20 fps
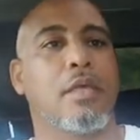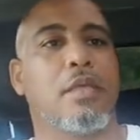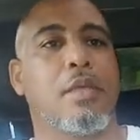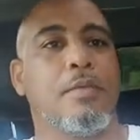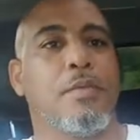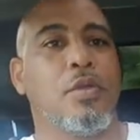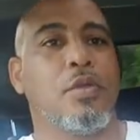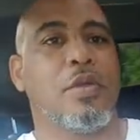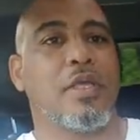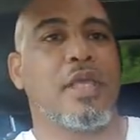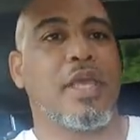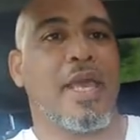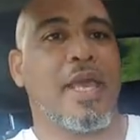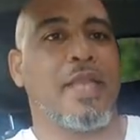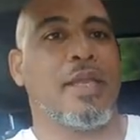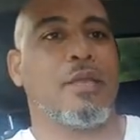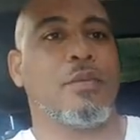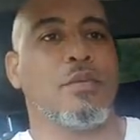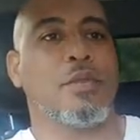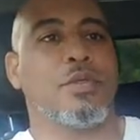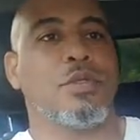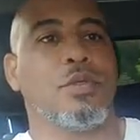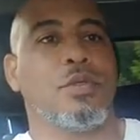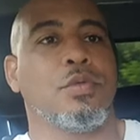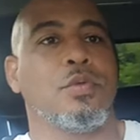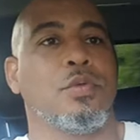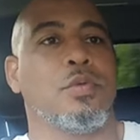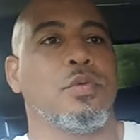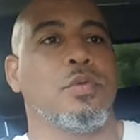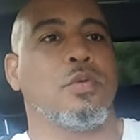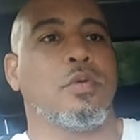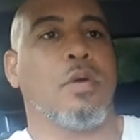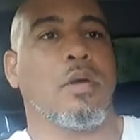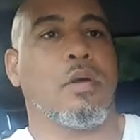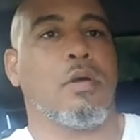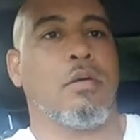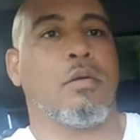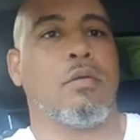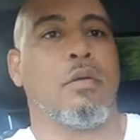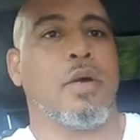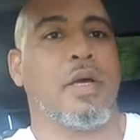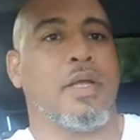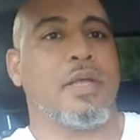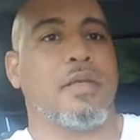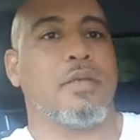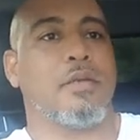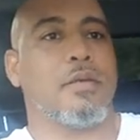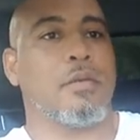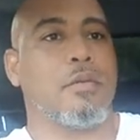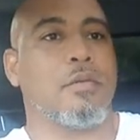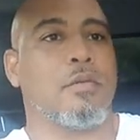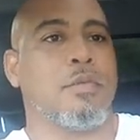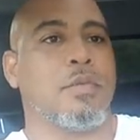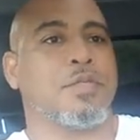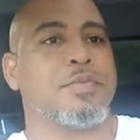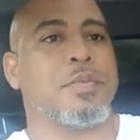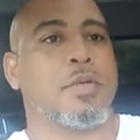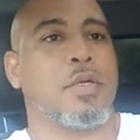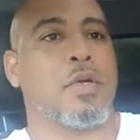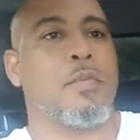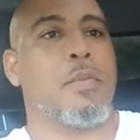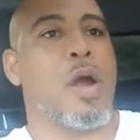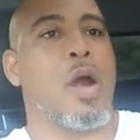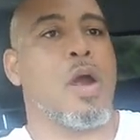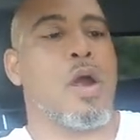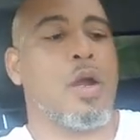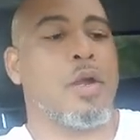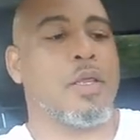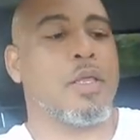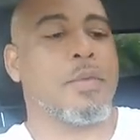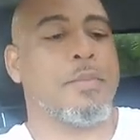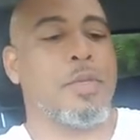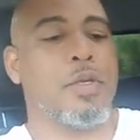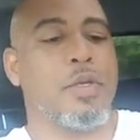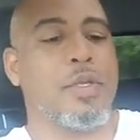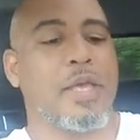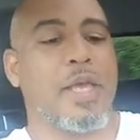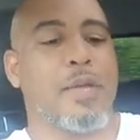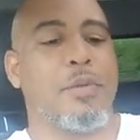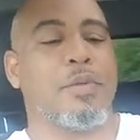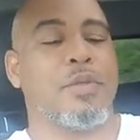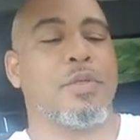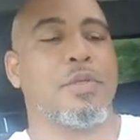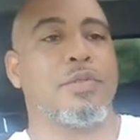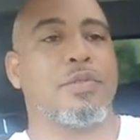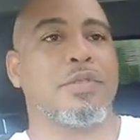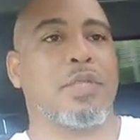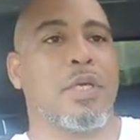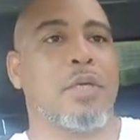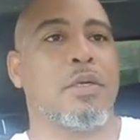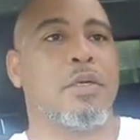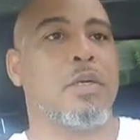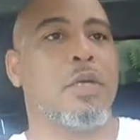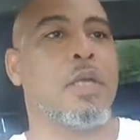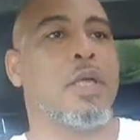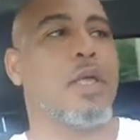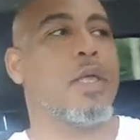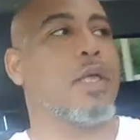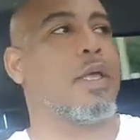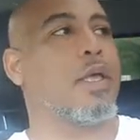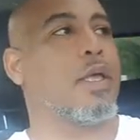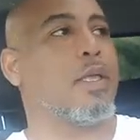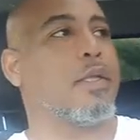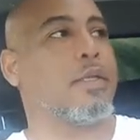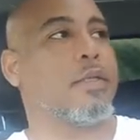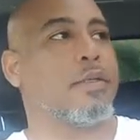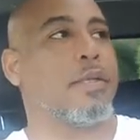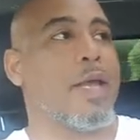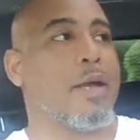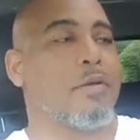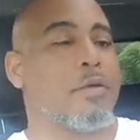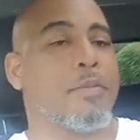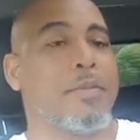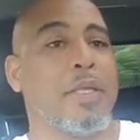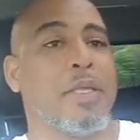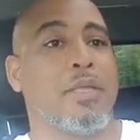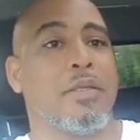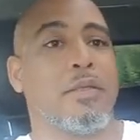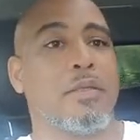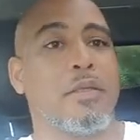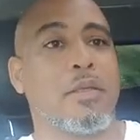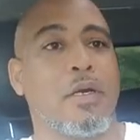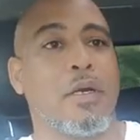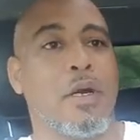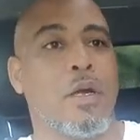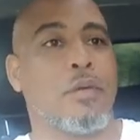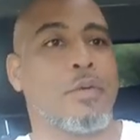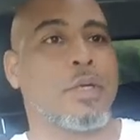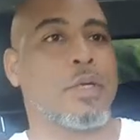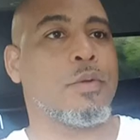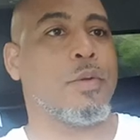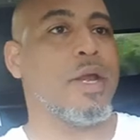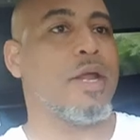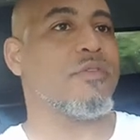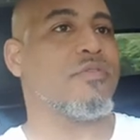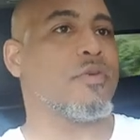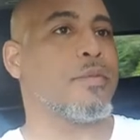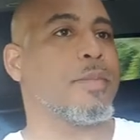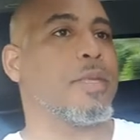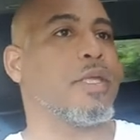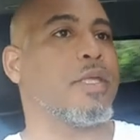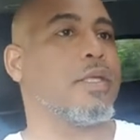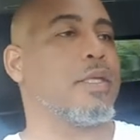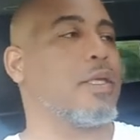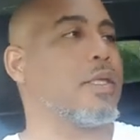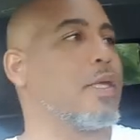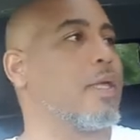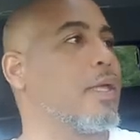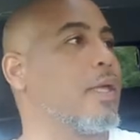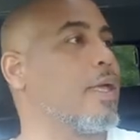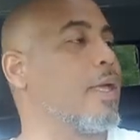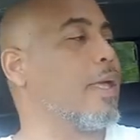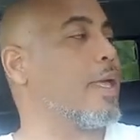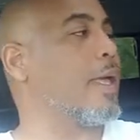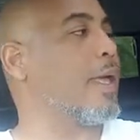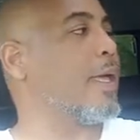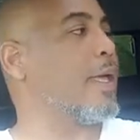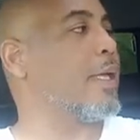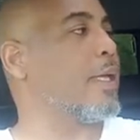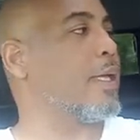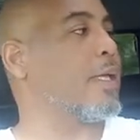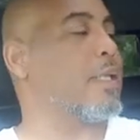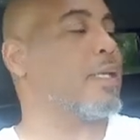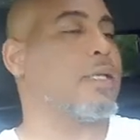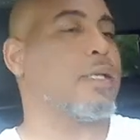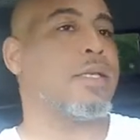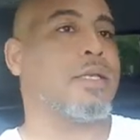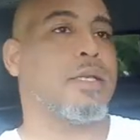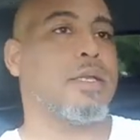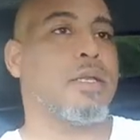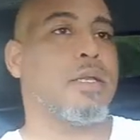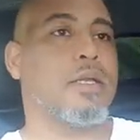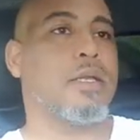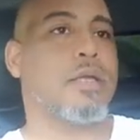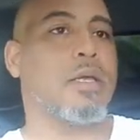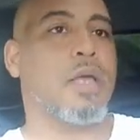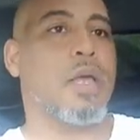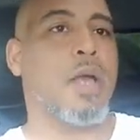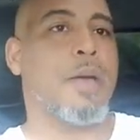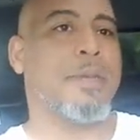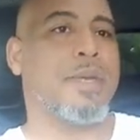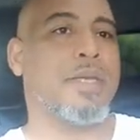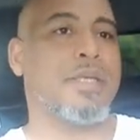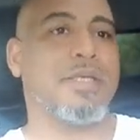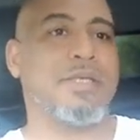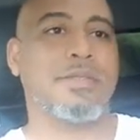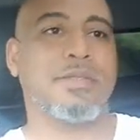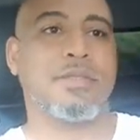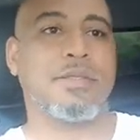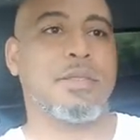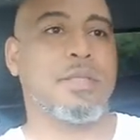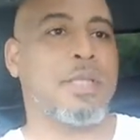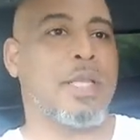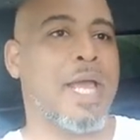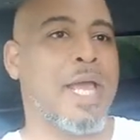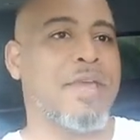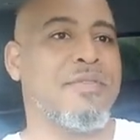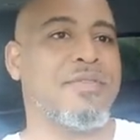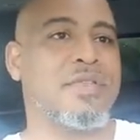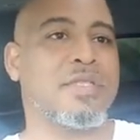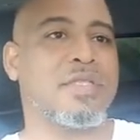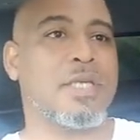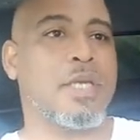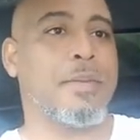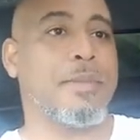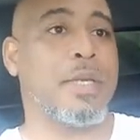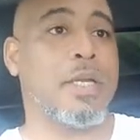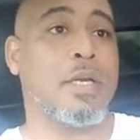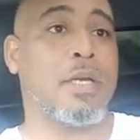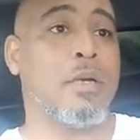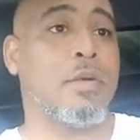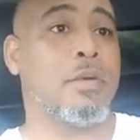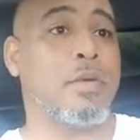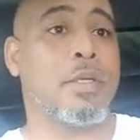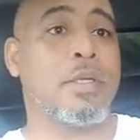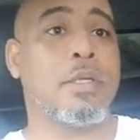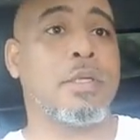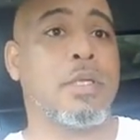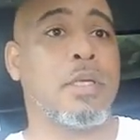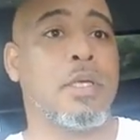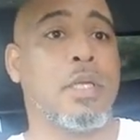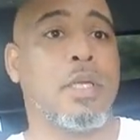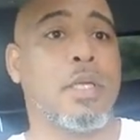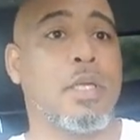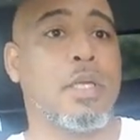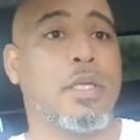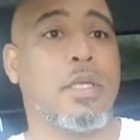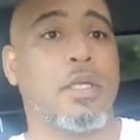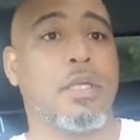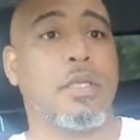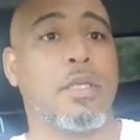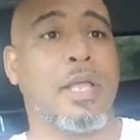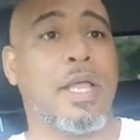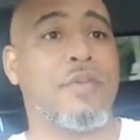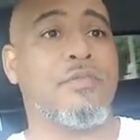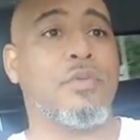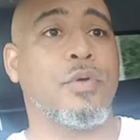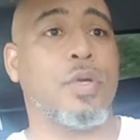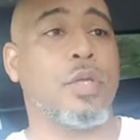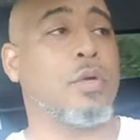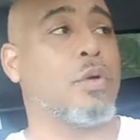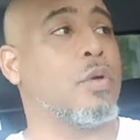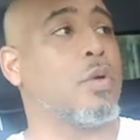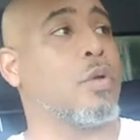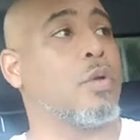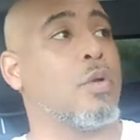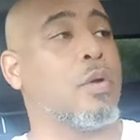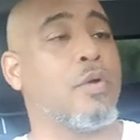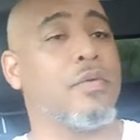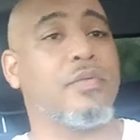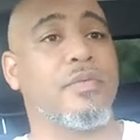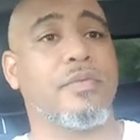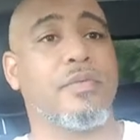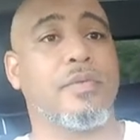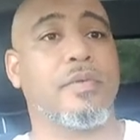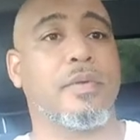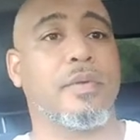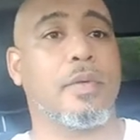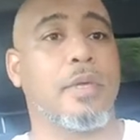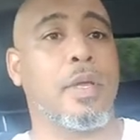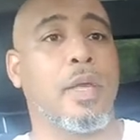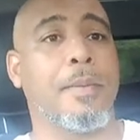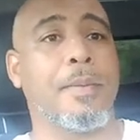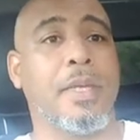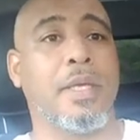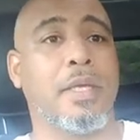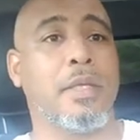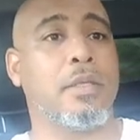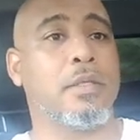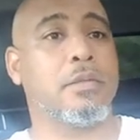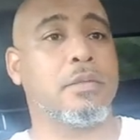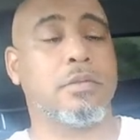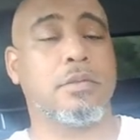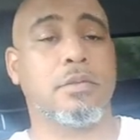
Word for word: communicating with you what was put on my heart to communicate with you. So, you know, that would have been a regret for me. And I mean, because life is coming and going. Like 40 going off. I mean,